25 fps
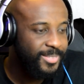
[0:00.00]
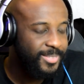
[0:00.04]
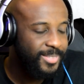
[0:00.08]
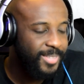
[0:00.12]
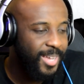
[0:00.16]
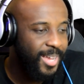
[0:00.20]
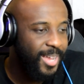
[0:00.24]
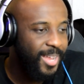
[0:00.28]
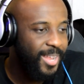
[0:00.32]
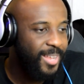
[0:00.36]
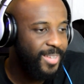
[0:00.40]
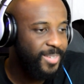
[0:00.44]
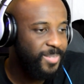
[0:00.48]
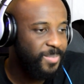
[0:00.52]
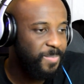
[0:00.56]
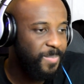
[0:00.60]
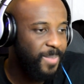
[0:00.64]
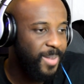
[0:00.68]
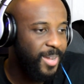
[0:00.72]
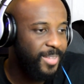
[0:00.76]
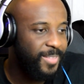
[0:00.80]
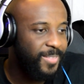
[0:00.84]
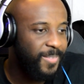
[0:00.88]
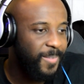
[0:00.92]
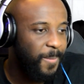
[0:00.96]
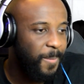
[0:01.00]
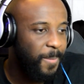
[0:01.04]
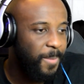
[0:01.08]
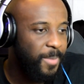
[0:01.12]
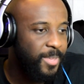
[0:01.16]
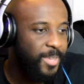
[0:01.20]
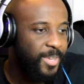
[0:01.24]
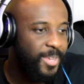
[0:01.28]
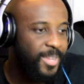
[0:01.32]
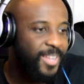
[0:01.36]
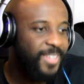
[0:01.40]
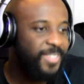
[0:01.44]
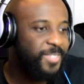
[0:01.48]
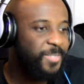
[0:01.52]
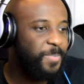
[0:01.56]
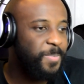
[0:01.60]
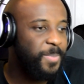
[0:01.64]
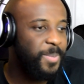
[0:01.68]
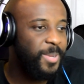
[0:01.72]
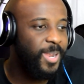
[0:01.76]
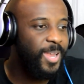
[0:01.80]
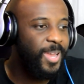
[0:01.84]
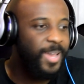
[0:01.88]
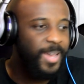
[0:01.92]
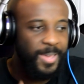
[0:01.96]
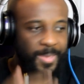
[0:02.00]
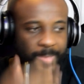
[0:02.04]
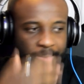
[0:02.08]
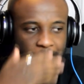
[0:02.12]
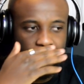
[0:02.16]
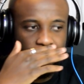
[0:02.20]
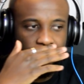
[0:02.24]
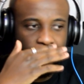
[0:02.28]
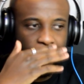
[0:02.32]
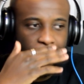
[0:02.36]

Nah, that's mad. Yeah, that's a bit like.